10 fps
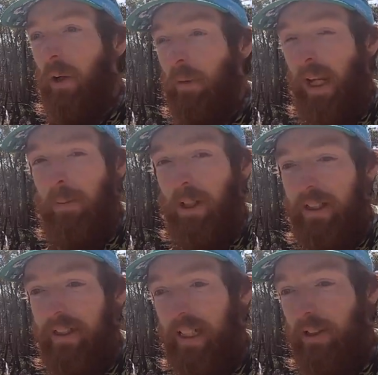When they want to
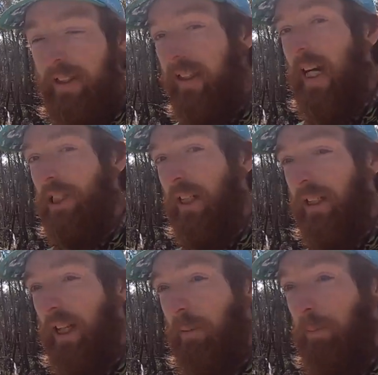decrease the cash
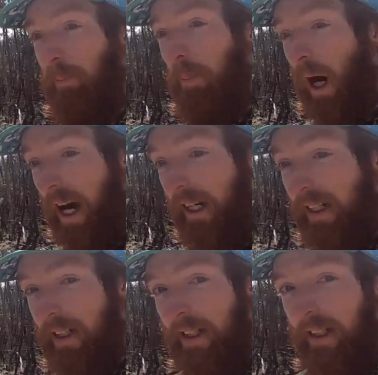rate, they'll buy
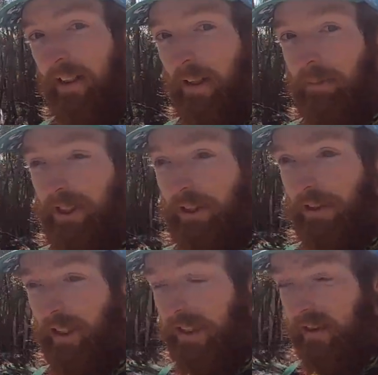government
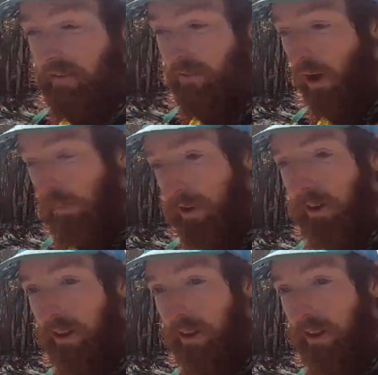securities from